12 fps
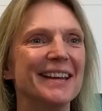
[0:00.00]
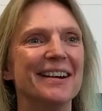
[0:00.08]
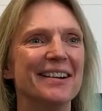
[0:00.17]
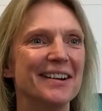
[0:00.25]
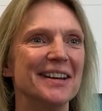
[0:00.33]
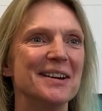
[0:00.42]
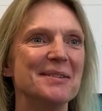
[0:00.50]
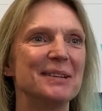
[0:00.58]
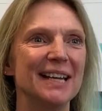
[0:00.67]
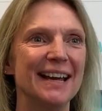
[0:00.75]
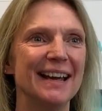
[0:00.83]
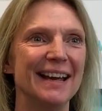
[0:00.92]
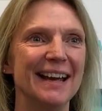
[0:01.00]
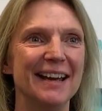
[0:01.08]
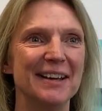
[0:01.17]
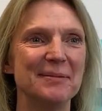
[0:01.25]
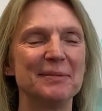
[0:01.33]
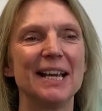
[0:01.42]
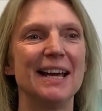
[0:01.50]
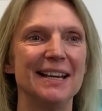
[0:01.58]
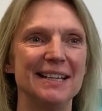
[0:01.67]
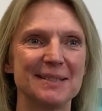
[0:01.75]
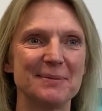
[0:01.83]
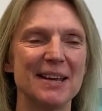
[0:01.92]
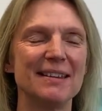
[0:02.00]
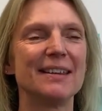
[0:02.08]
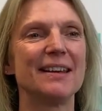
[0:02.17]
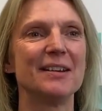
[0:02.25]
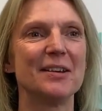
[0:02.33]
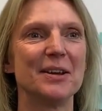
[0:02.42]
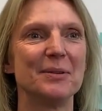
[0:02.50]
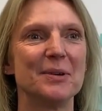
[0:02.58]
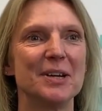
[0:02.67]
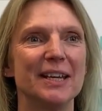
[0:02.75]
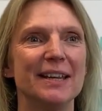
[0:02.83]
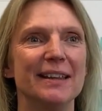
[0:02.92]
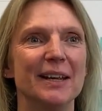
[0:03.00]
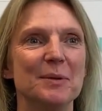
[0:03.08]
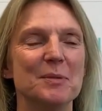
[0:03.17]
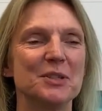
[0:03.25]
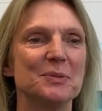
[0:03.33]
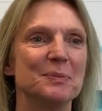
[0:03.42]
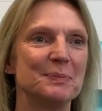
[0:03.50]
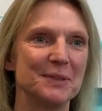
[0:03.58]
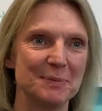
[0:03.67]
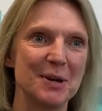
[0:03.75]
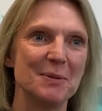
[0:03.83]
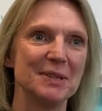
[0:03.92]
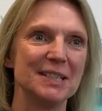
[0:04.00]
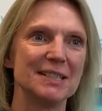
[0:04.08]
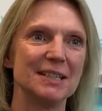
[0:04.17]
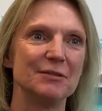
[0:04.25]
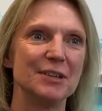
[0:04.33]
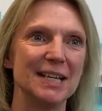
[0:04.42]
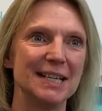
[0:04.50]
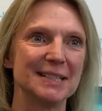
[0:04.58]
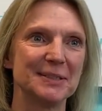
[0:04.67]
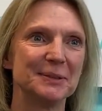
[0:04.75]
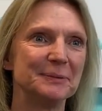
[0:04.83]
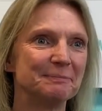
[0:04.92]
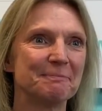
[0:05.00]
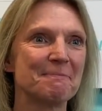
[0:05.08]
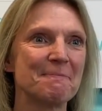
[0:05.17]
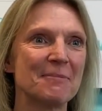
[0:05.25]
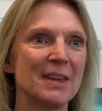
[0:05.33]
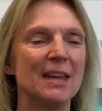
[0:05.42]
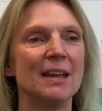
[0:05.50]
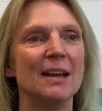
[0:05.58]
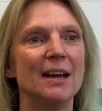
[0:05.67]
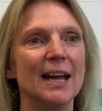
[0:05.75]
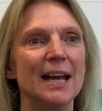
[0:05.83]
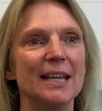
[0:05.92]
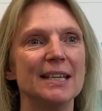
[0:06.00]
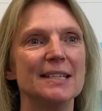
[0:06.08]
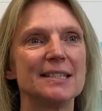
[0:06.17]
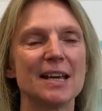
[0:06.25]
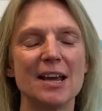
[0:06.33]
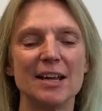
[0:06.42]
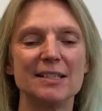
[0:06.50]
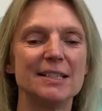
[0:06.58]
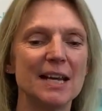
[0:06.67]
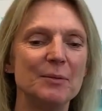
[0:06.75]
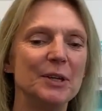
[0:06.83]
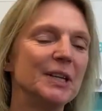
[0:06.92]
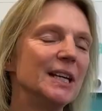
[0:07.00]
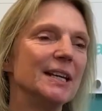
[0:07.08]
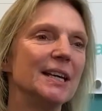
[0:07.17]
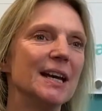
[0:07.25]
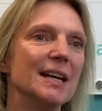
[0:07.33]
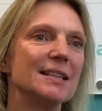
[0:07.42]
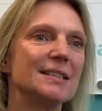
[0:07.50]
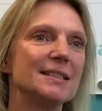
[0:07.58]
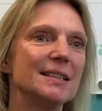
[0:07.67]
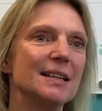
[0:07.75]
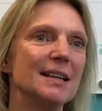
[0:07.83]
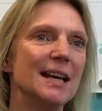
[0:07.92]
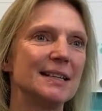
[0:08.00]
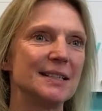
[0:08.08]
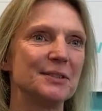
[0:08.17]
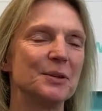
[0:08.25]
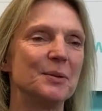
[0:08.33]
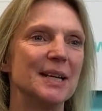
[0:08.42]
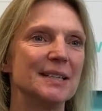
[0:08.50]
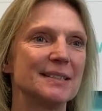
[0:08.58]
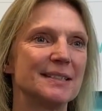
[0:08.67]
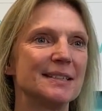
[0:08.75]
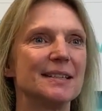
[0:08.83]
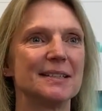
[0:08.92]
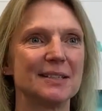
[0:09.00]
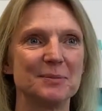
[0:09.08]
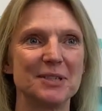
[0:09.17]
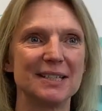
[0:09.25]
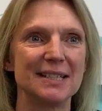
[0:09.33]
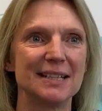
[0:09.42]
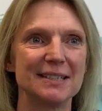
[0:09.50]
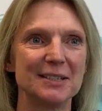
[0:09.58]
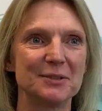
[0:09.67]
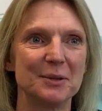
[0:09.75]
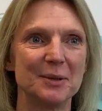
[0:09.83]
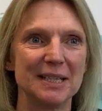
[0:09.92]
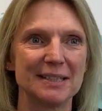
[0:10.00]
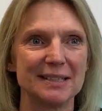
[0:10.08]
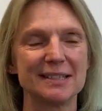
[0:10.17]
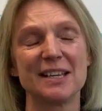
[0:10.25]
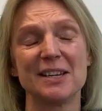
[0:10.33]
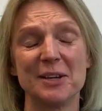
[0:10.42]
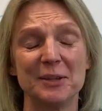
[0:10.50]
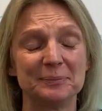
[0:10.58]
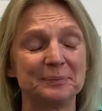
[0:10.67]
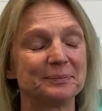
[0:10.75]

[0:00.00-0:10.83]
Hi, I'm Claire Halle-Smith, and I work in the commercial department at Hassel. And today we're looking at access requests, subject access requests as they're known.